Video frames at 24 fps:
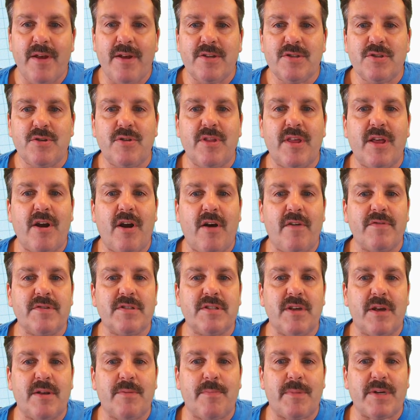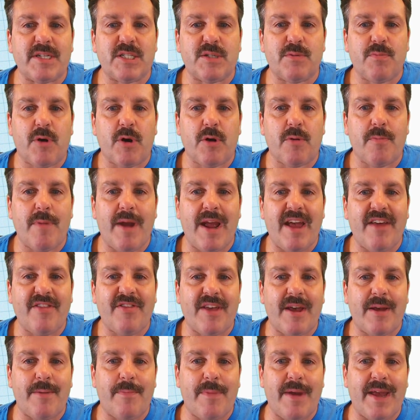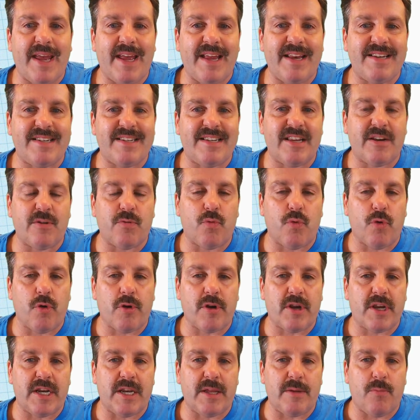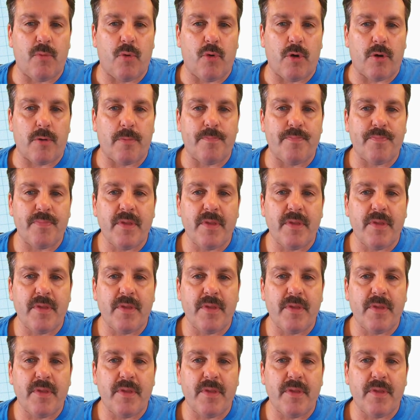So then all of a sudden my smart math I made didn't work anymore.